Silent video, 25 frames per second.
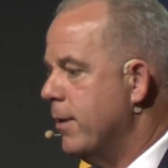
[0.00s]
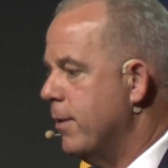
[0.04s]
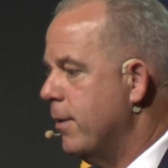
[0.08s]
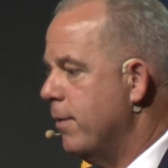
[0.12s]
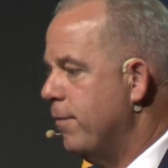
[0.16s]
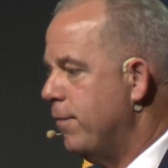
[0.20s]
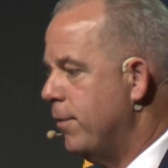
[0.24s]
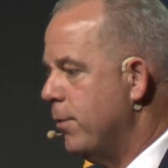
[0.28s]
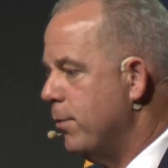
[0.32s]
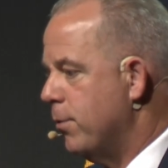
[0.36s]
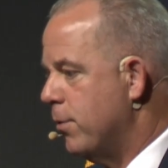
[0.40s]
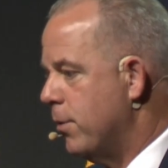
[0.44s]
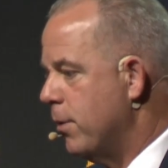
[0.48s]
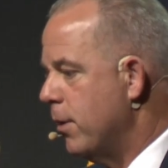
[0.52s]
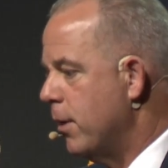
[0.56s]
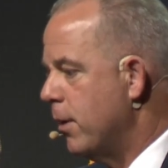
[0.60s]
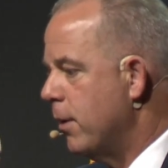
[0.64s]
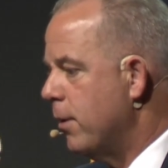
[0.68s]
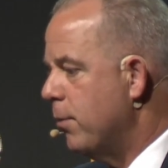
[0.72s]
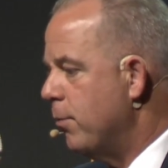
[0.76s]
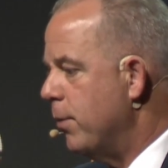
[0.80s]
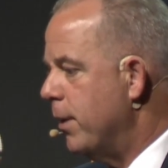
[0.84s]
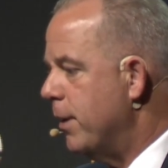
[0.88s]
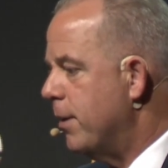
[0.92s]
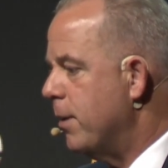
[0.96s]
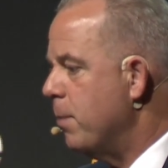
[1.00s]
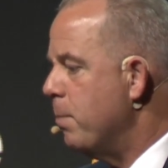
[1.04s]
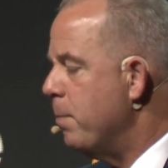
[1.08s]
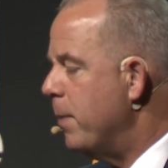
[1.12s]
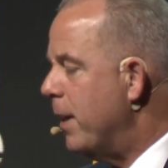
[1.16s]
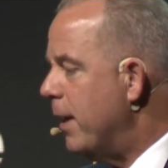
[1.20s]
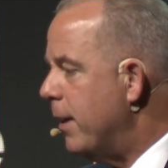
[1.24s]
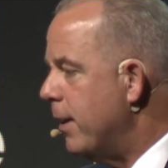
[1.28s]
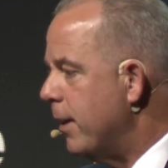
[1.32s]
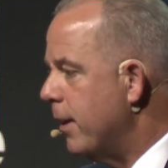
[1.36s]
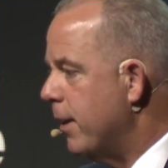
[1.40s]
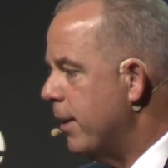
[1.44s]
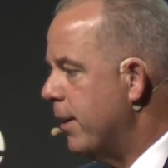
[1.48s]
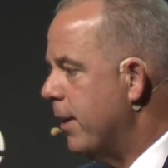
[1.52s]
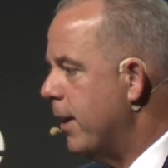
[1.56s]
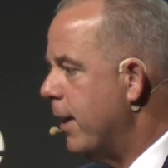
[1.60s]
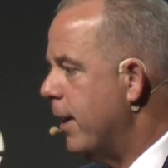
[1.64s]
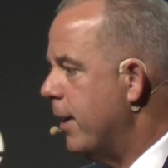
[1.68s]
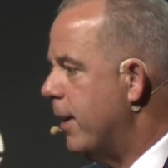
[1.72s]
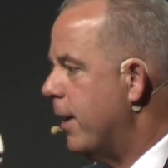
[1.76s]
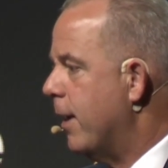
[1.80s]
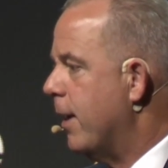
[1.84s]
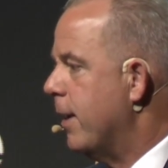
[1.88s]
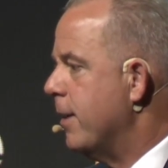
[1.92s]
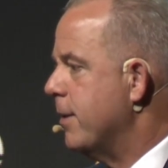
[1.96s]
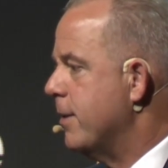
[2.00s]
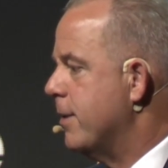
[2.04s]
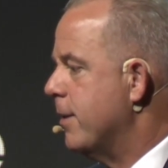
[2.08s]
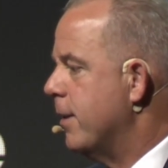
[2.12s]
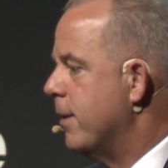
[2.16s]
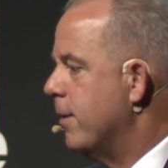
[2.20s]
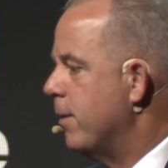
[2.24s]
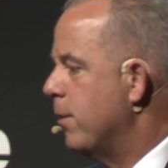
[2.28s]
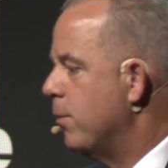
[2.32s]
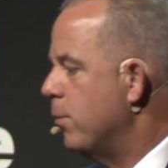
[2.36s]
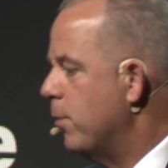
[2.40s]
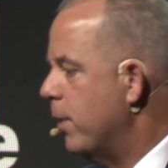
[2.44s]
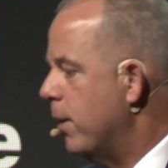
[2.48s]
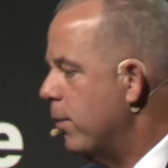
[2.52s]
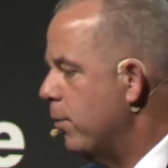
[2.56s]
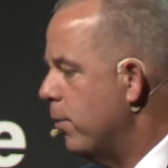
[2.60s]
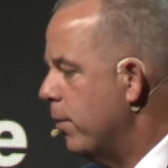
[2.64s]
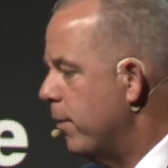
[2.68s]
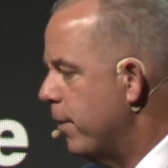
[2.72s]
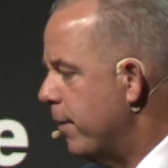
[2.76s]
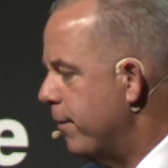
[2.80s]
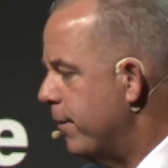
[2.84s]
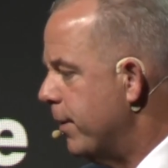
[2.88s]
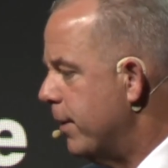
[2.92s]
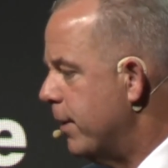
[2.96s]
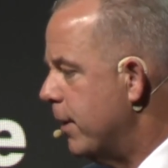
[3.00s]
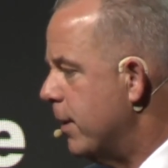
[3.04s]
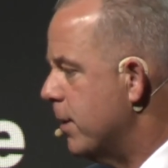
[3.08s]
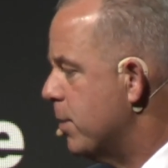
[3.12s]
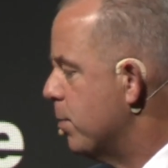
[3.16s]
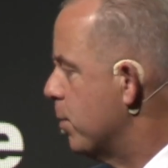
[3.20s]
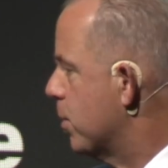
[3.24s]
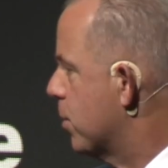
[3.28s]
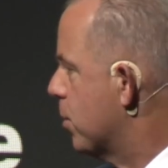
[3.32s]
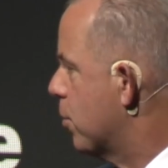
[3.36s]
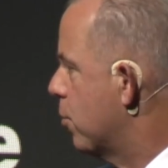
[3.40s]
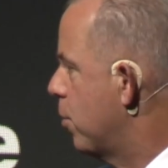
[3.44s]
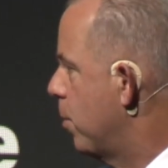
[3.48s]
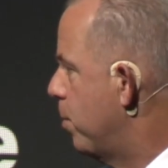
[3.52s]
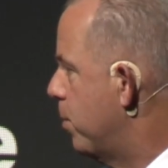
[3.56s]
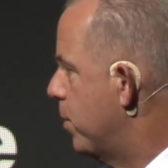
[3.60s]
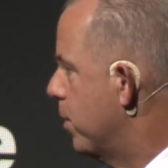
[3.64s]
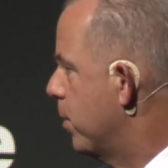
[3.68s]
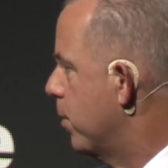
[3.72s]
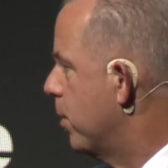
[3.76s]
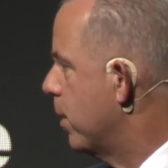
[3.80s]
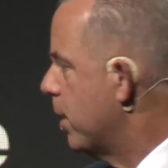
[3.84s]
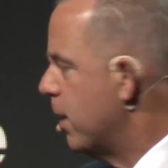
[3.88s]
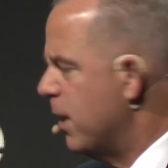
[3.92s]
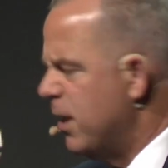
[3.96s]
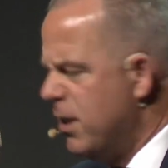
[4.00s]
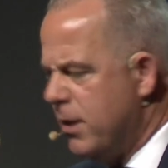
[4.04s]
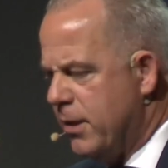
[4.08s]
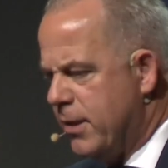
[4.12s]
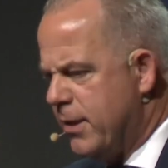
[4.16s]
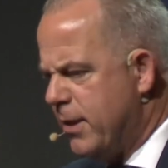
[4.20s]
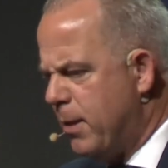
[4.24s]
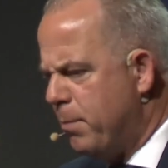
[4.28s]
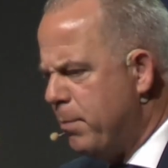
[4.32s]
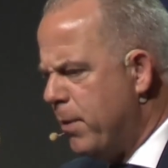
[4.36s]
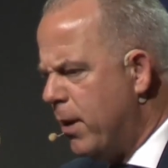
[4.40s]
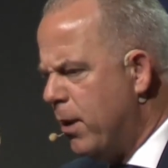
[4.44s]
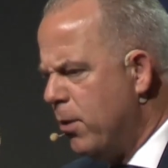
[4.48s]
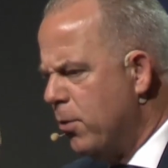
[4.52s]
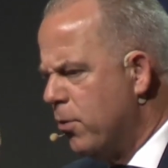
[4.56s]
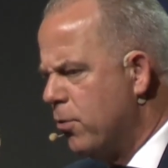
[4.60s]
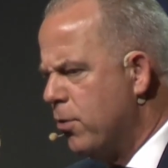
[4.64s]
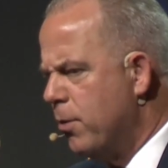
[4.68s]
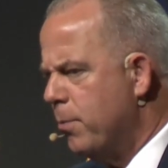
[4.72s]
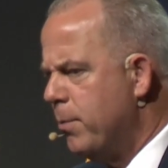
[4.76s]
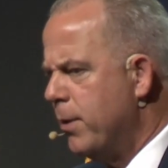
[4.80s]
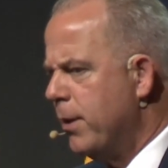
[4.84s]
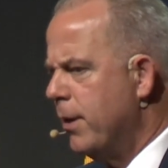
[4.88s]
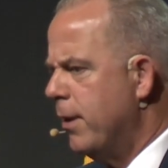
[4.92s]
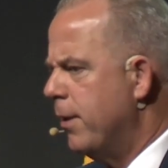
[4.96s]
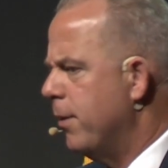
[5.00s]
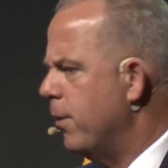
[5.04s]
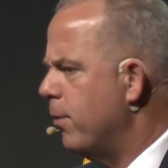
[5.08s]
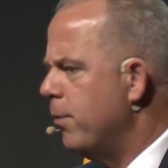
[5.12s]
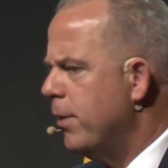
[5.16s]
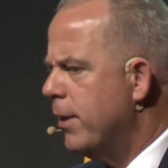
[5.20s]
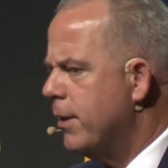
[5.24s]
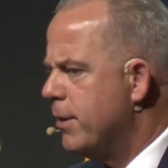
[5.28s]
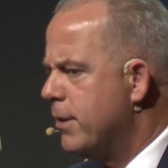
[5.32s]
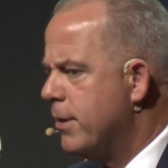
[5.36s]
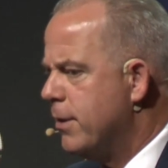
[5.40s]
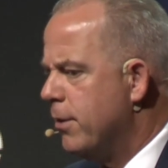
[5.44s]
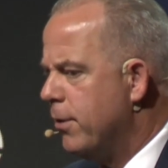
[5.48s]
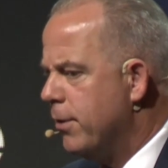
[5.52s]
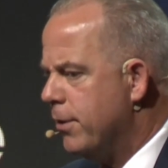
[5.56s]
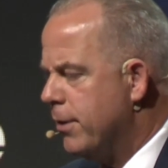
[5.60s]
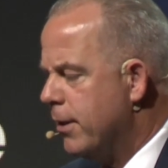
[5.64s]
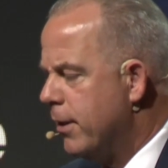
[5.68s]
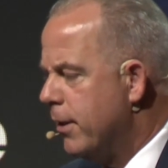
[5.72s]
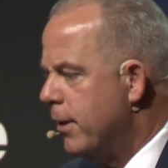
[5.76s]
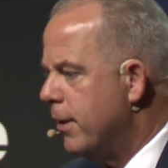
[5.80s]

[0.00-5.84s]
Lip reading: If you read the media, the headlines, then whoever deals with crypto is somehow criminal. No, that's not.